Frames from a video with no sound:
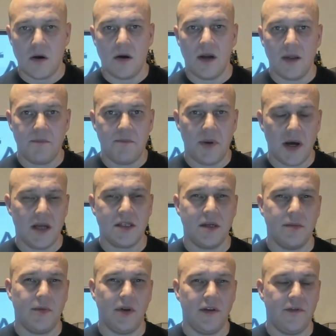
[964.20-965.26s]
are not
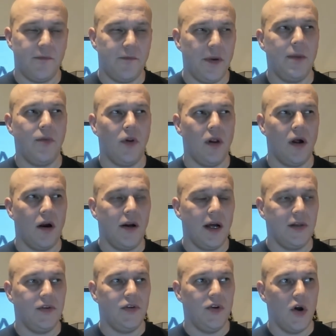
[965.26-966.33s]
possible if people are
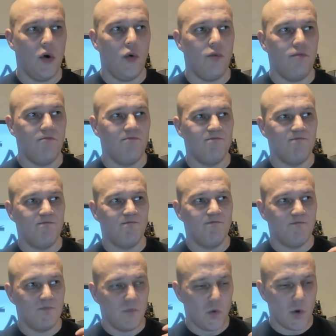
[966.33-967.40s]
not, you know,
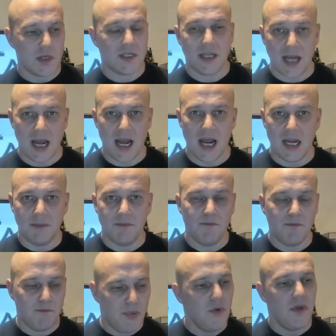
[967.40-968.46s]
once again,
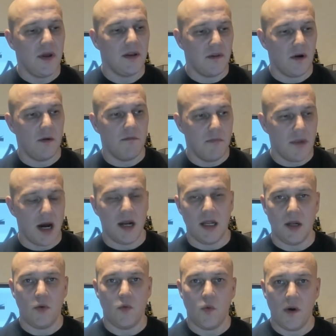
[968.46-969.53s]
putting their
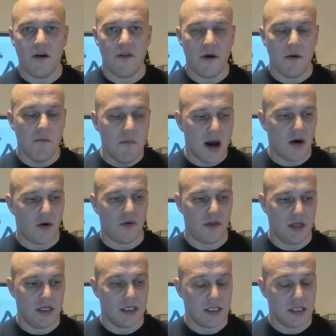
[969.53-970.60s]
money where their mouth
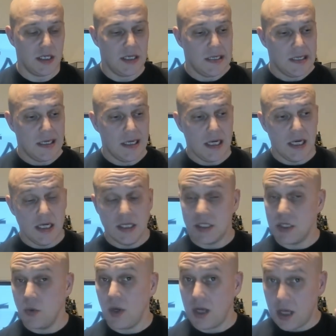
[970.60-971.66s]
is.
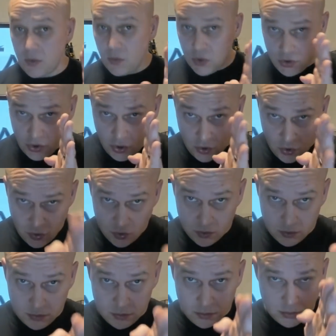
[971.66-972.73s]
So what I would do
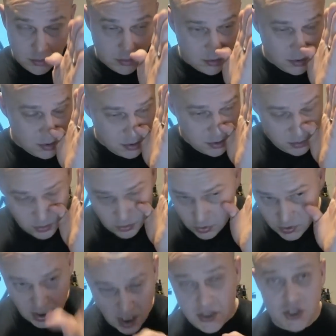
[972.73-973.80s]
uh, to
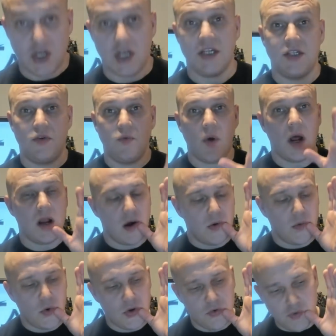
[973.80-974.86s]
suggest, what I
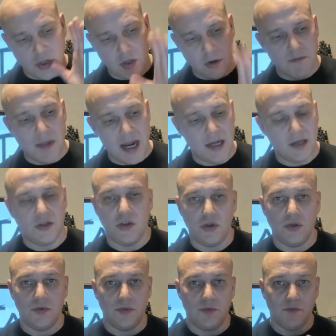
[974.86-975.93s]
would recommend
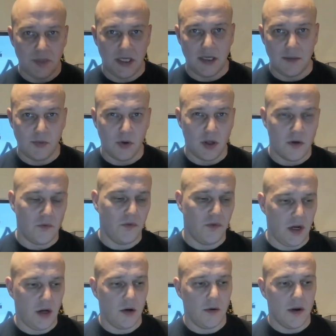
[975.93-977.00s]
you people out
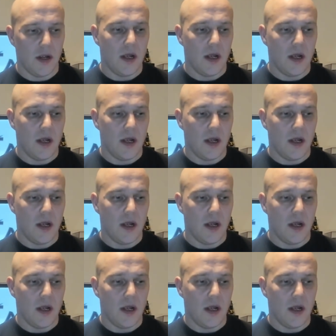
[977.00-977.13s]
there,